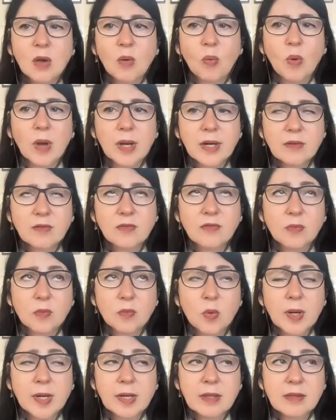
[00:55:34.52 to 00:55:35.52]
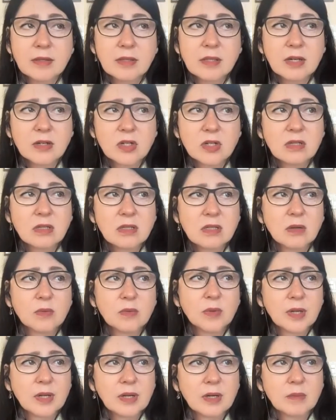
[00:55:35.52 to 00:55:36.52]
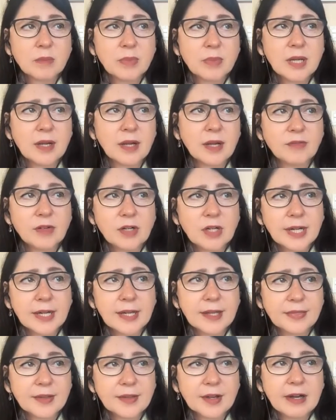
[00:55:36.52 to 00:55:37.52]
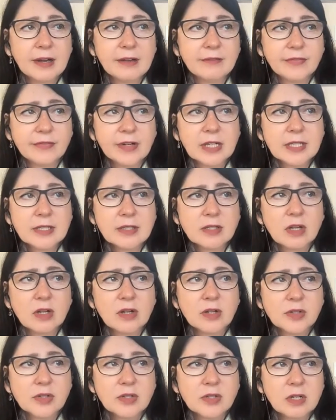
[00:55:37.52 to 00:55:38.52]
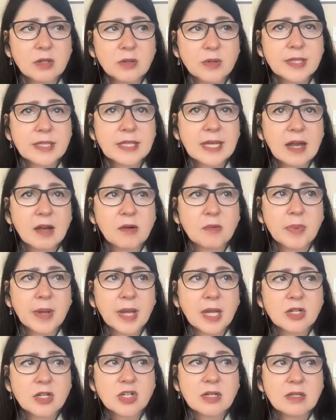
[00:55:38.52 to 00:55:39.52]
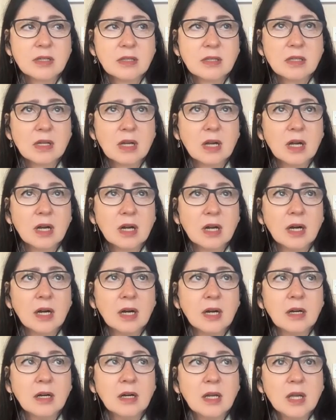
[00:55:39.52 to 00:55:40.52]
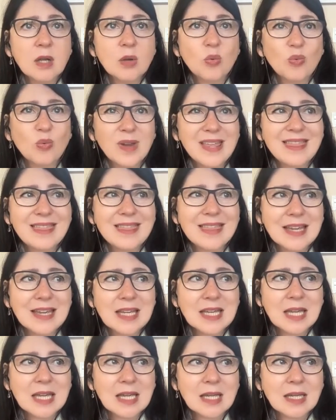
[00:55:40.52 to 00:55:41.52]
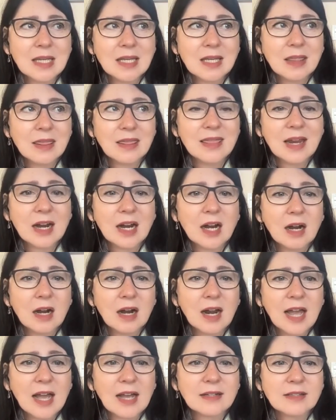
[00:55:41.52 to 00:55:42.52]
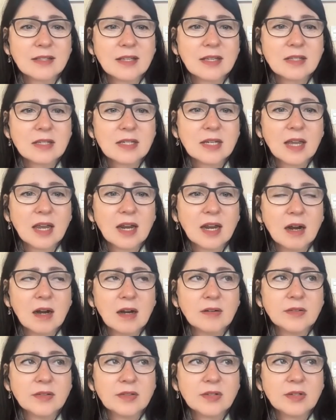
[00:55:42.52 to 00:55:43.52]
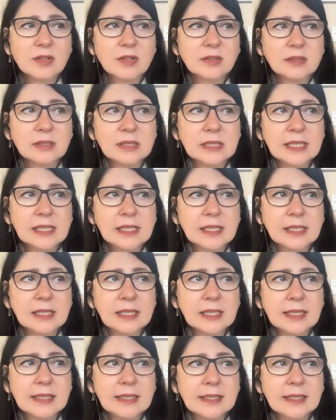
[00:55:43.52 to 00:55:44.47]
One of the sessions that we're going to be covering at the conference also is how patients are rethinking their access to care, and certainly,